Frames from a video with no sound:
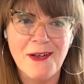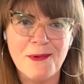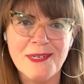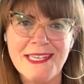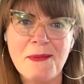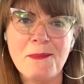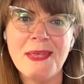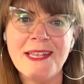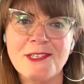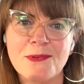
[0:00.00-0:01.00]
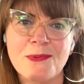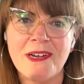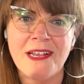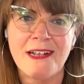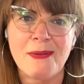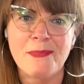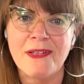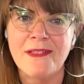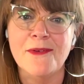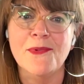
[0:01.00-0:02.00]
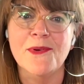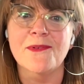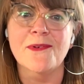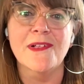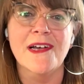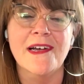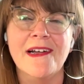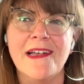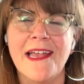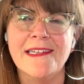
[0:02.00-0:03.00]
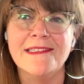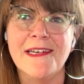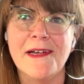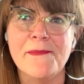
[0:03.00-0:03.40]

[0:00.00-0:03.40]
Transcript: does that mean to work at a company like Motorola? And,